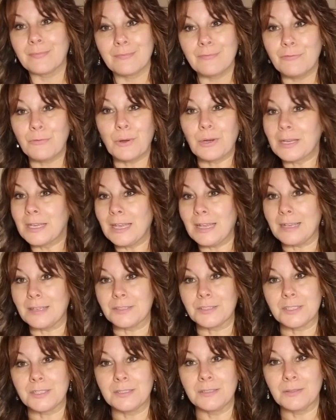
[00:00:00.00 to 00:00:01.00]

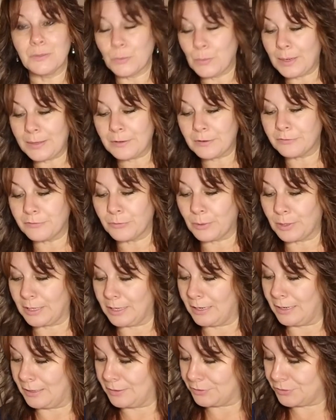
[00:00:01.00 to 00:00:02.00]
forecast, weather
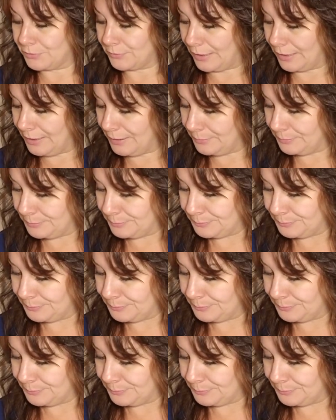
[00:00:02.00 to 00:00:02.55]
forecast, right?